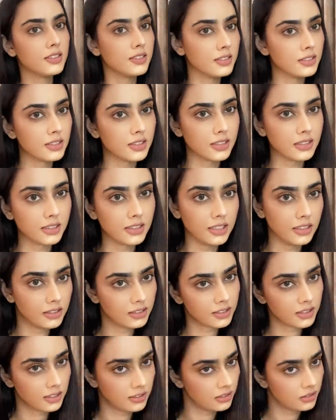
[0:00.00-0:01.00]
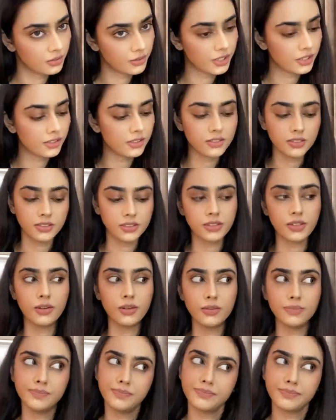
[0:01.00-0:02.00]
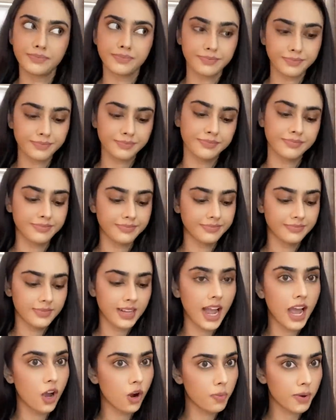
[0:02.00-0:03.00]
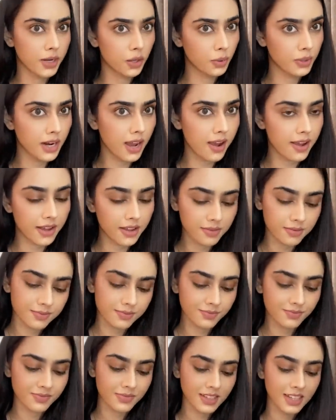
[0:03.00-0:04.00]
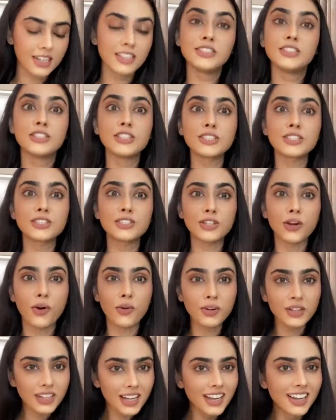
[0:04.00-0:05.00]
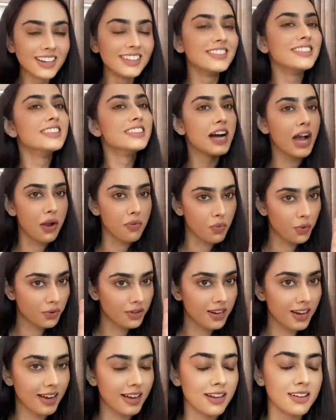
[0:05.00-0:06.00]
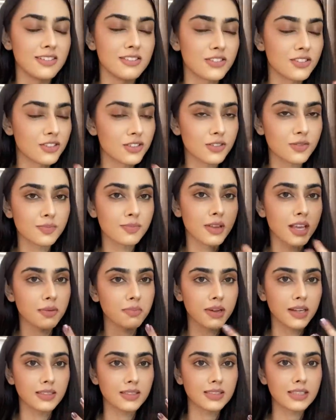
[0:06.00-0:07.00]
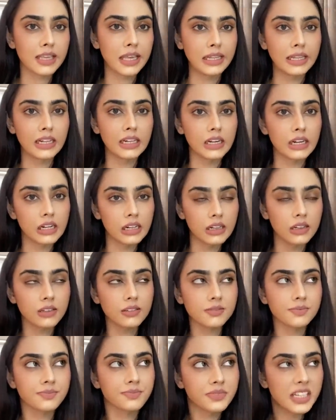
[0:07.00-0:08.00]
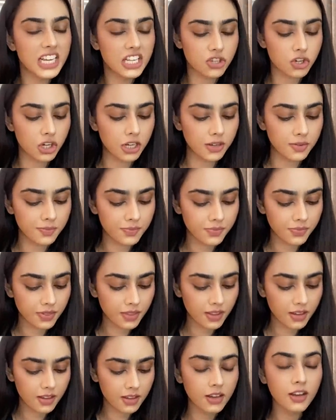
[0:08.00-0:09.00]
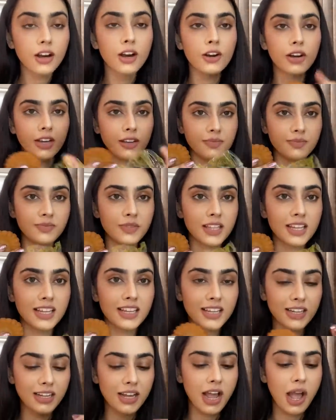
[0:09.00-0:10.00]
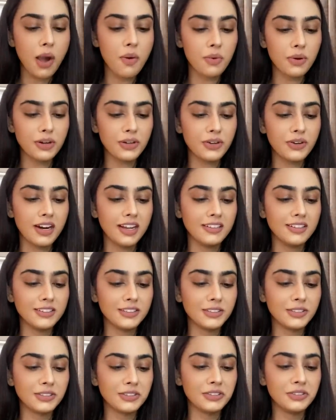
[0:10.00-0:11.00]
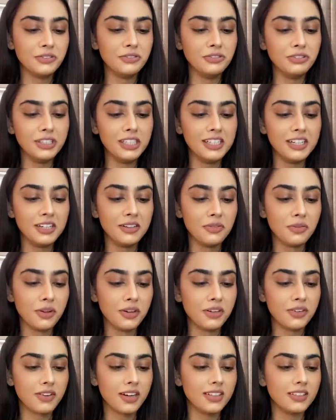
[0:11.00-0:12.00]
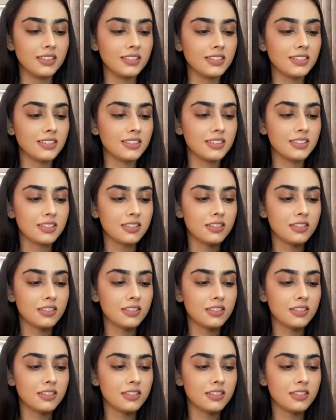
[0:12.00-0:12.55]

the instant noodles, so I hope I don't die. Just a joke. I won't die, it'll just make my skin a little itchy. Okay, I wanna try this. Really wanna try this.